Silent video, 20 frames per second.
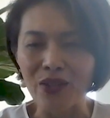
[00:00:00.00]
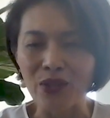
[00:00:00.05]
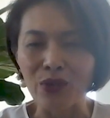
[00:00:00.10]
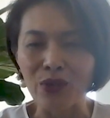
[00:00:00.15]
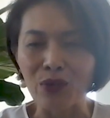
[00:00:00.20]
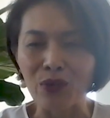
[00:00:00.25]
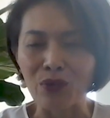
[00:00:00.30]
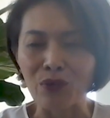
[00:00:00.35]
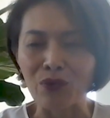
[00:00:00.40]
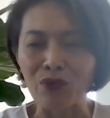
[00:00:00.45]

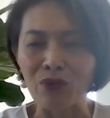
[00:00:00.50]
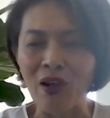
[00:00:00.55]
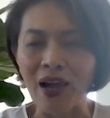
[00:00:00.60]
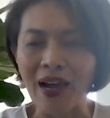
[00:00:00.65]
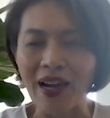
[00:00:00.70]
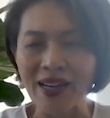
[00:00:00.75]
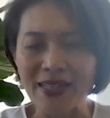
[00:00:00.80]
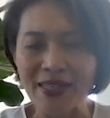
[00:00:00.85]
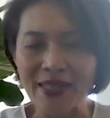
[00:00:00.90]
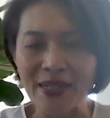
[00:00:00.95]
you
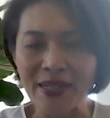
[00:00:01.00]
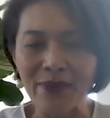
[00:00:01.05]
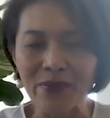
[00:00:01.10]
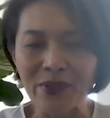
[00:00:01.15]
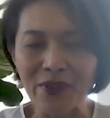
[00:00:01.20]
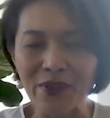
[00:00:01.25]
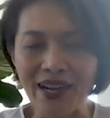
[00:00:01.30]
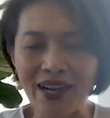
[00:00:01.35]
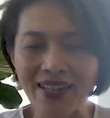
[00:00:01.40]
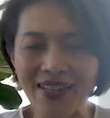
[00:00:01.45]
rise up the
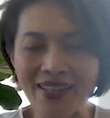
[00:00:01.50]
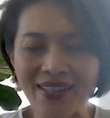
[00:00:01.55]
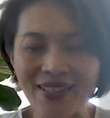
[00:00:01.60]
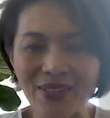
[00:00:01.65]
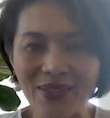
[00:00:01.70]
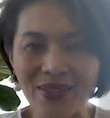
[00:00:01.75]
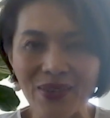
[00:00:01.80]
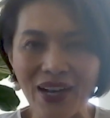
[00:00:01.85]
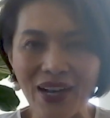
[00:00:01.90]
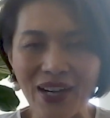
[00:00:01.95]
ranks,
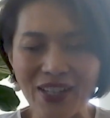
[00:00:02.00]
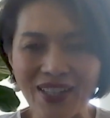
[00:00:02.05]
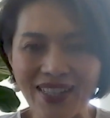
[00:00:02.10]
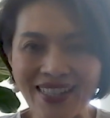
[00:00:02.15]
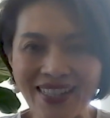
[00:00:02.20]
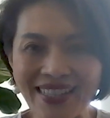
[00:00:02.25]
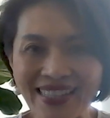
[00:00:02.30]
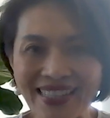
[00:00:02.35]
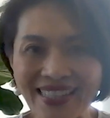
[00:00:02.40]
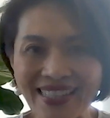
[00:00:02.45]
you
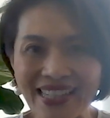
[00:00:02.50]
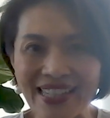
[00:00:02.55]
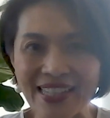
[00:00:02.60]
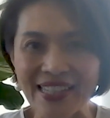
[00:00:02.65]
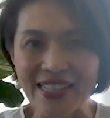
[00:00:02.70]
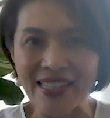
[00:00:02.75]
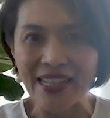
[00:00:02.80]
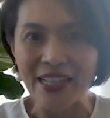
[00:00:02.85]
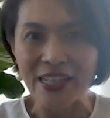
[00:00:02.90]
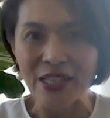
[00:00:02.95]
actually see less
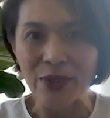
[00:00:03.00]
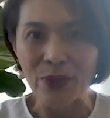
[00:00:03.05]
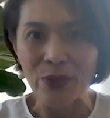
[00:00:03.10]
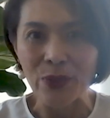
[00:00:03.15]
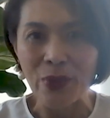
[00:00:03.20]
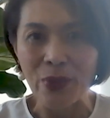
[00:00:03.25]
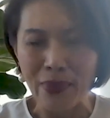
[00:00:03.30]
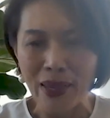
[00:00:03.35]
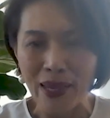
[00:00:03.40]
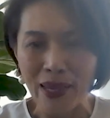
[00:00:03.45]
and less
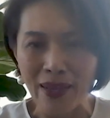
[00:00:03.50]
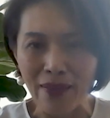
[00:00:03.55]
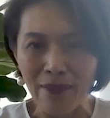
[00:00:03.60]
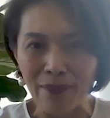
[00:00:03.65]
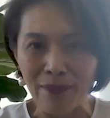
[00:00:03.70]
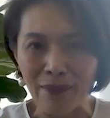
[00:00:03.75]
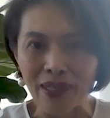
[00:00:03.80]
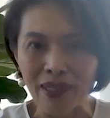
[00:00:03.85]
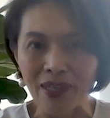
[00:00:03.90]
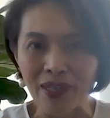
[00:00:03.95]
women
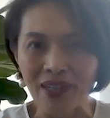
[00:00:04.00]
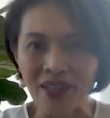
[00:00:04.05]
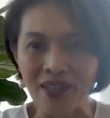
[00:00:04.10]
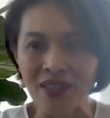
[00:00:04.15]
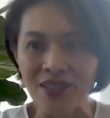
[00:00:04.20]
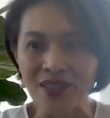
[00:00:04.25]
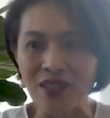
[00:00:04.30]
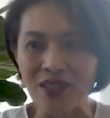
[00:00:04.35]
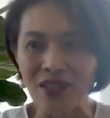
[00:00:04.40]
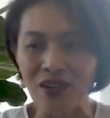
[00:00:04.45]

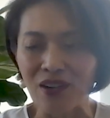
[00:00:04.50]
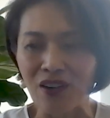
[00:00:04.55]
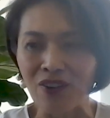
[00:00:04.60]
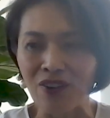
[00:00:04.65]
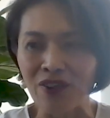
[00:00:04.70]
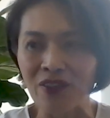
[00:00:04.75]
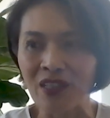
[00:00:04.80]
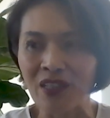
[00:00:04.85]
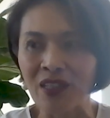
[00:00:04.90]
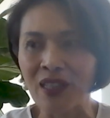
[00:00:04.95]
because
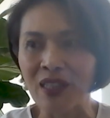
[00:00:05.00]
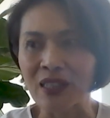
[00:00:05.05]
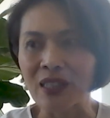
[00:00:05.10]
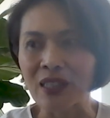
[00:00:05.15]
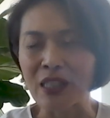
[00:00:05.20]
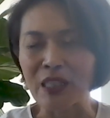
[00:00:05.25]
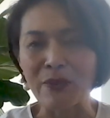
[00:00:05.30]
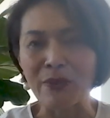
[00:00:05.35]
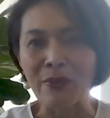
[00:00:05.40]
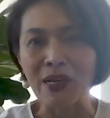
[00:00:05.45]
of
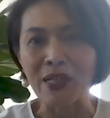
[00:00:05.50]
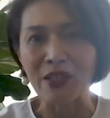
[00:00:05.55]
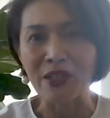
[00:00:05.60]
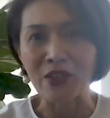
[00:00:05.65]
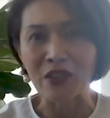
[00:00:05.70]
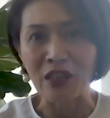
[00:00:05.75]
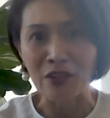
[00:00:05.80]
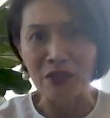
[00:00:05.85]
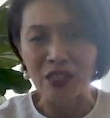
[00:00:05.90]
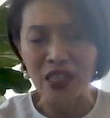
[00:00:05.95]
the demands
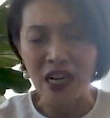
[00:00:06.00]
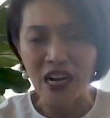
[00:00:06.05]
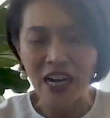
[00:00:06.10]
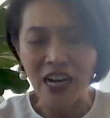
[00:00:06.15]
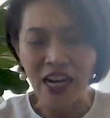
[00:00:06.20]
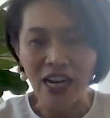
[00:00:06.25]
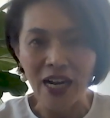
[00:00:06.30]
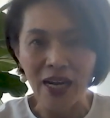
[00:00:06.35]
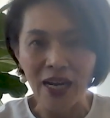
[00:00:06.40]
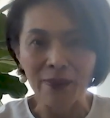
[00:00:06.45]
on our
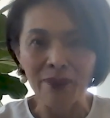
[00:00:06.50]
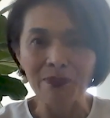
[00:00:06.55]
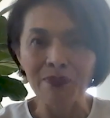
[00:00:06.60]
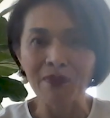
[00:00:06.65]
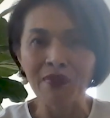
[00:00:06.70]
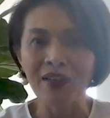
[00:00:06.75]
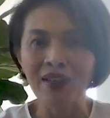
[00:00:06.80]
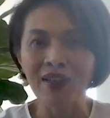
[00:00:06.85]
time,